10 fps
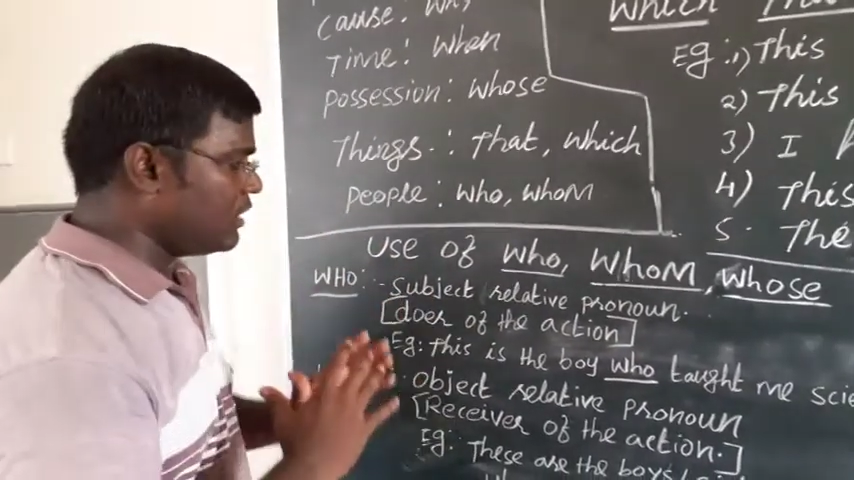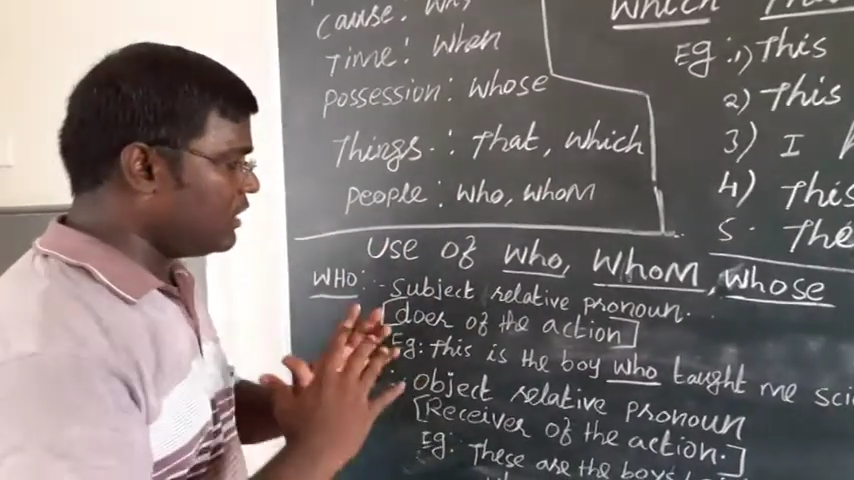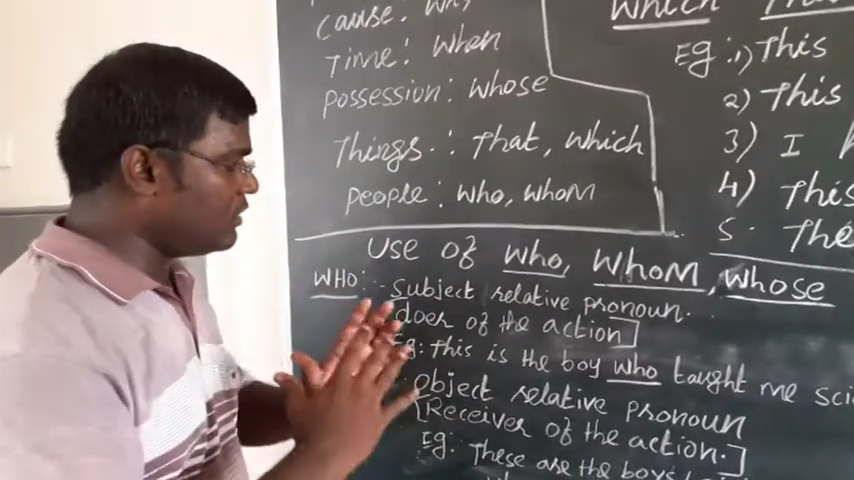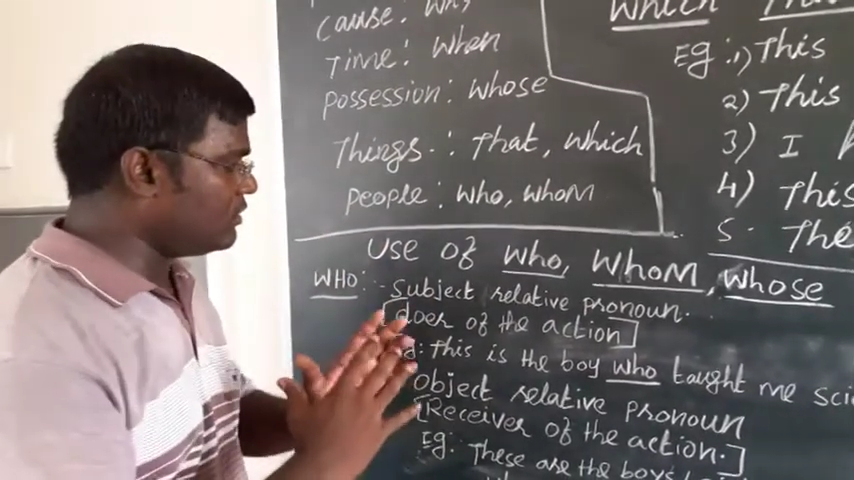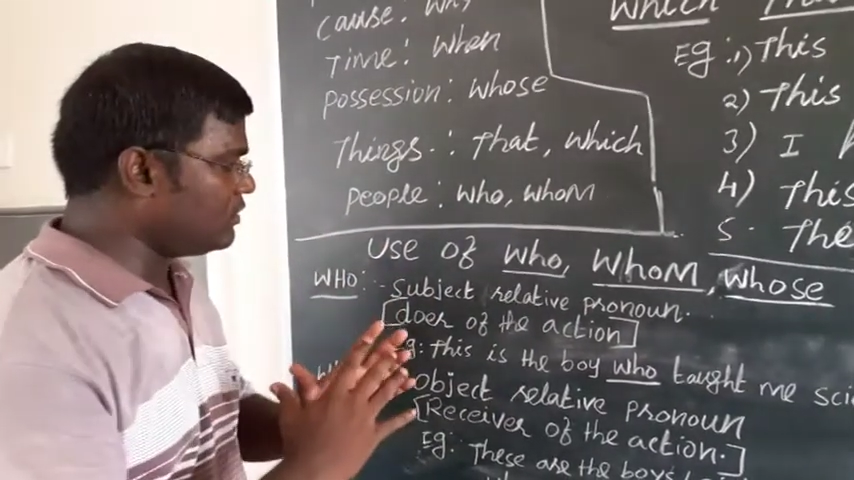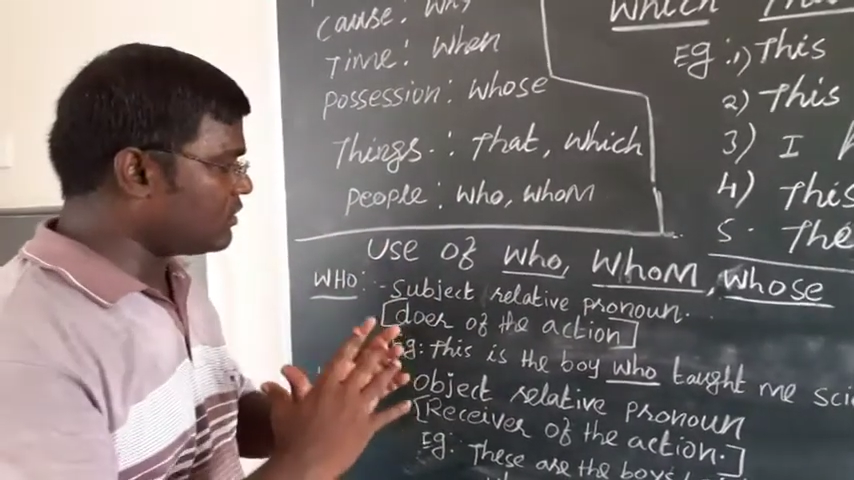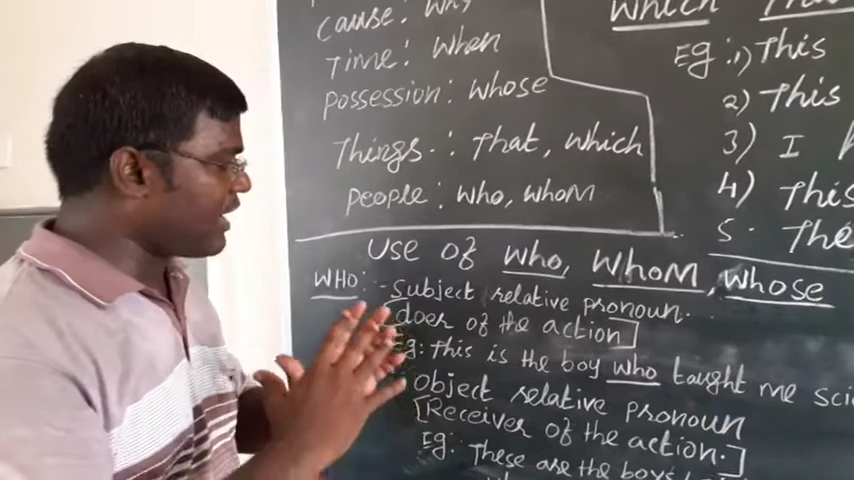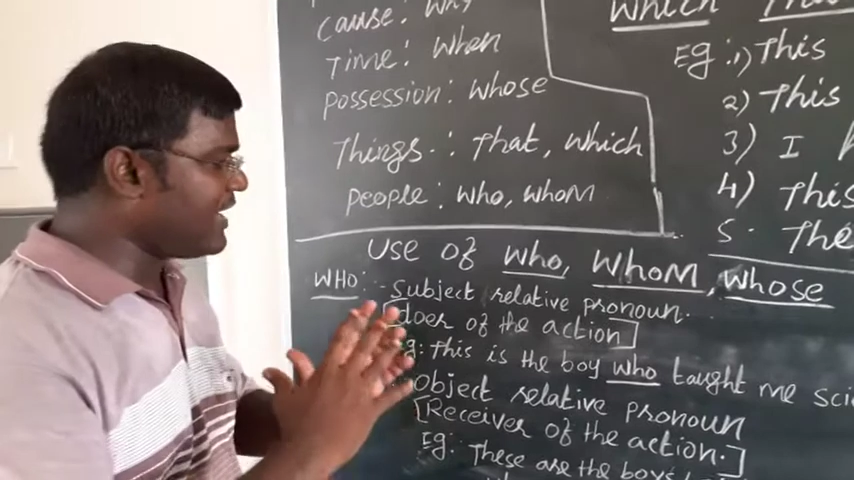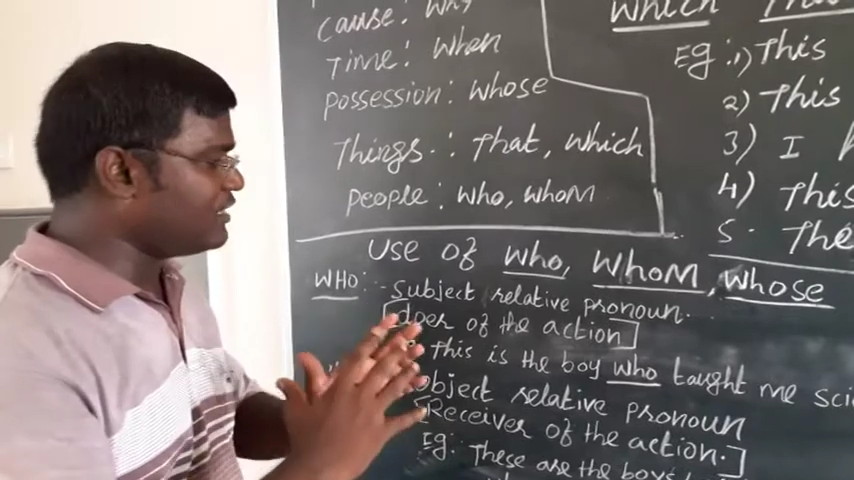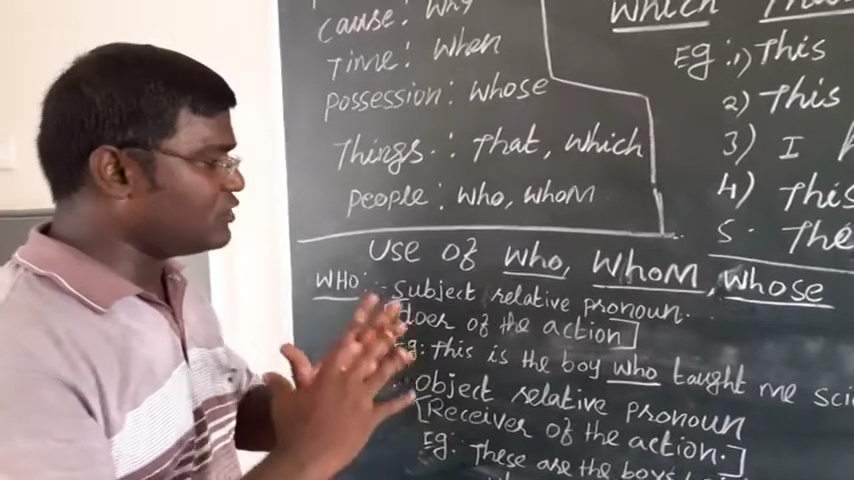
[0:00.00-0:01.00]
it
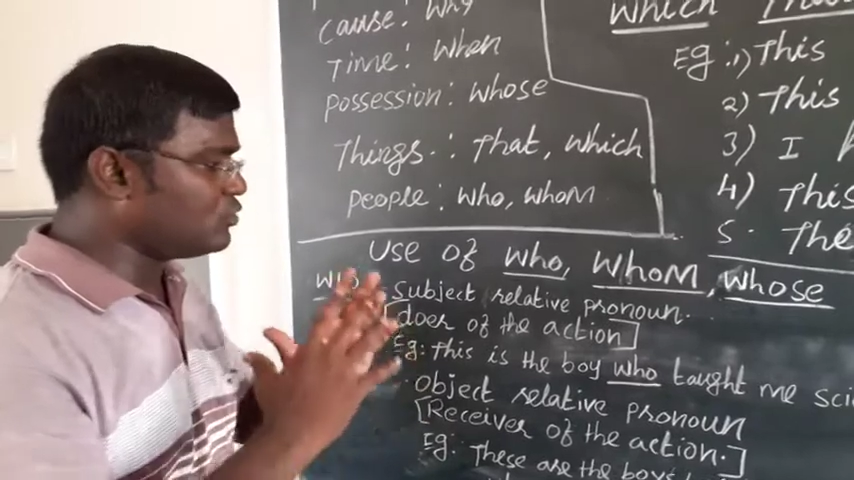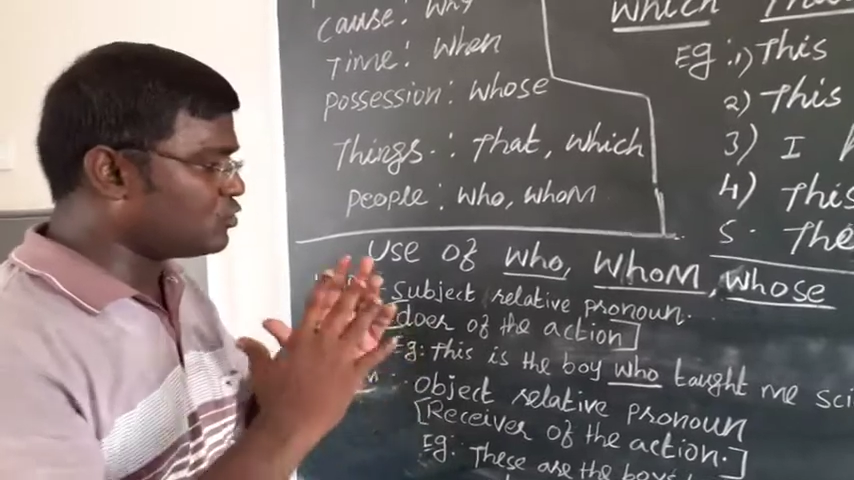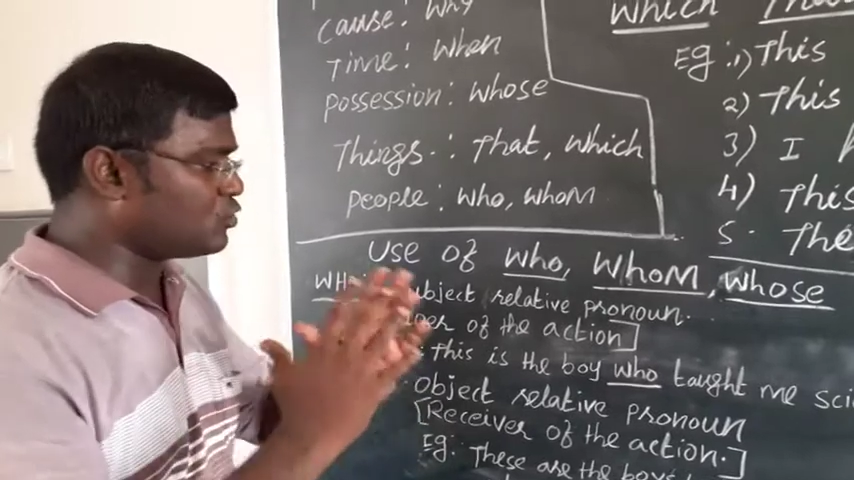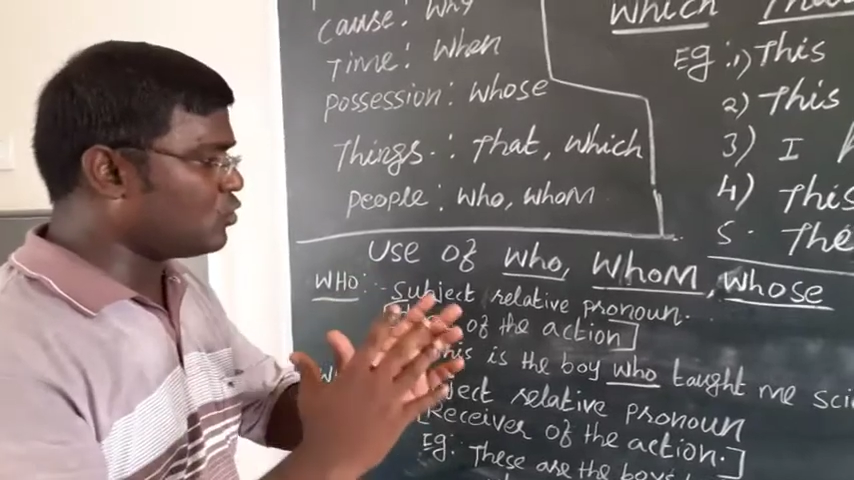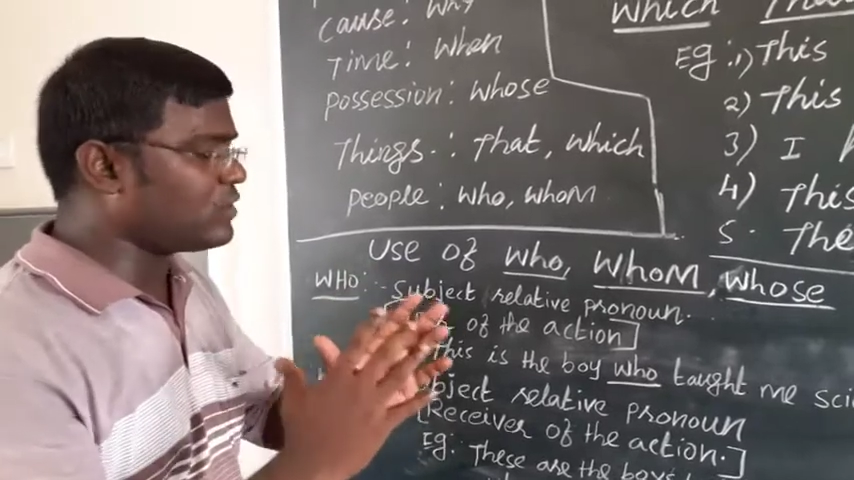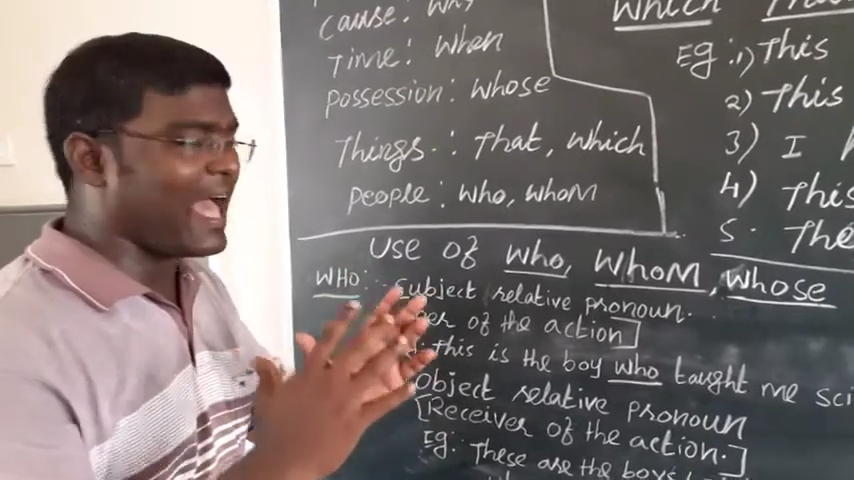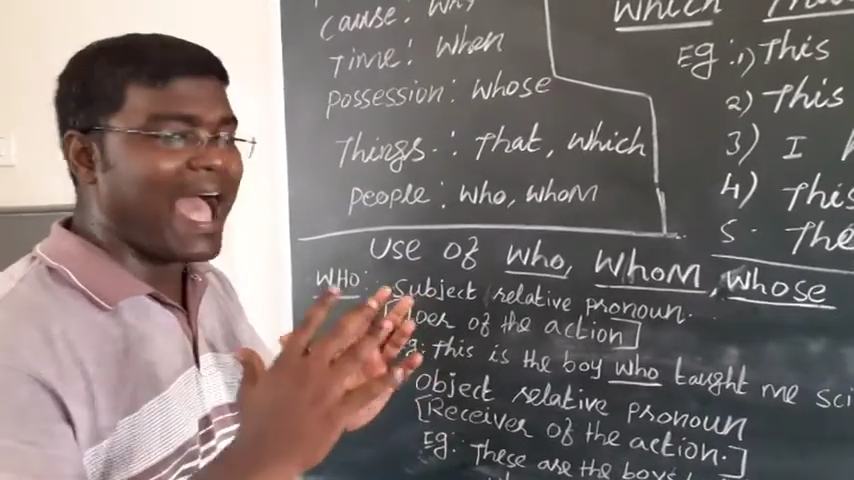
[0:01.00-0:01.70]
tries to show the